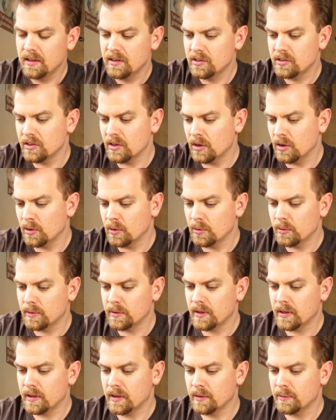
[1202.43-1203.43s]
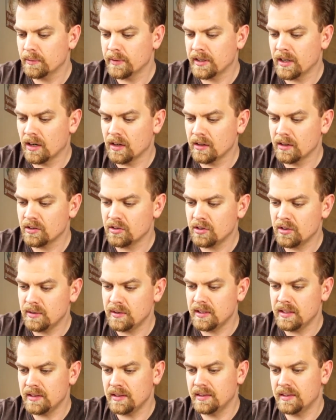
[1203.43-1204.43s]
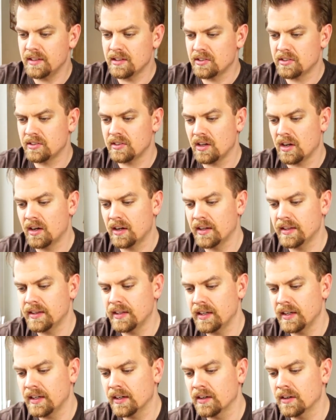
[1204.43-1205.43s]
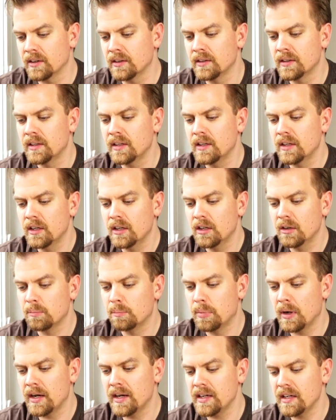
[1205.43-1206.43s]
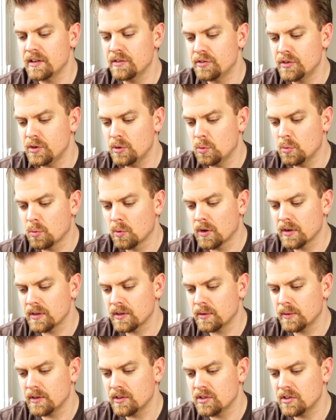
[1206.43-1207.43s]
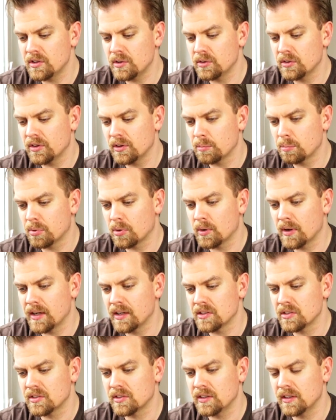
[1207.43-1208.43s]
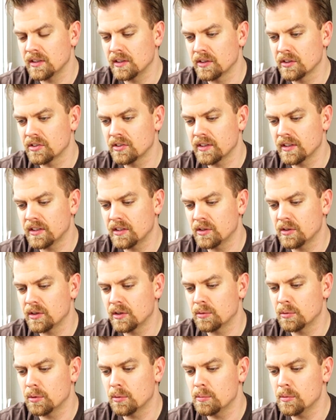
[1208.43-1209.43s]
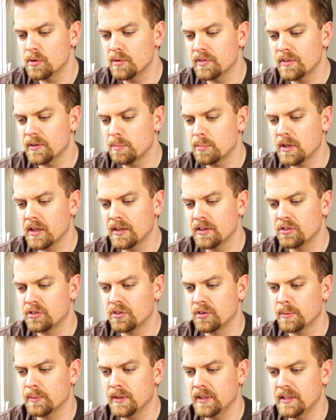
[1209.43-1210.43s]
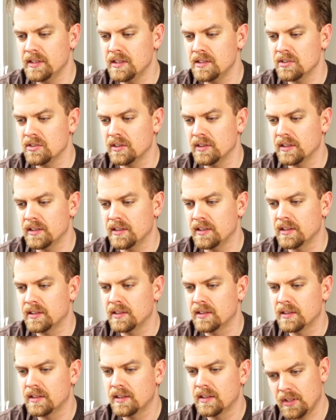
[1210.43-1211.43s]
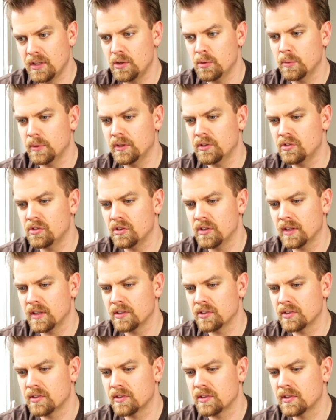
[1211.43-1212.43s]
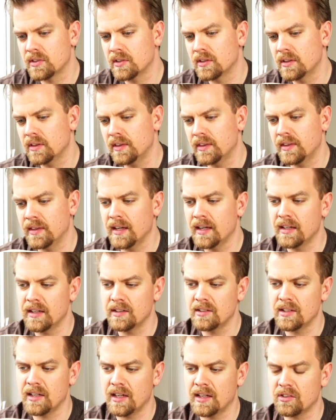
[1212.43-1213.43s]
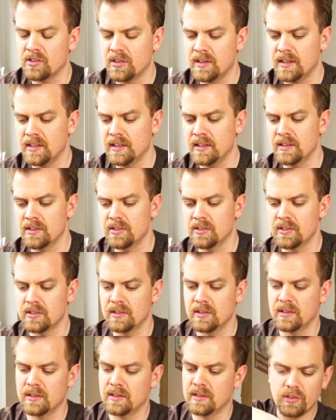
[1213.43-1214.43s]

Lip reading: So, regardless, you need this on there, but if you weren't going to use the press, it looks like you could remove the plunger really easily. You would just then attach this.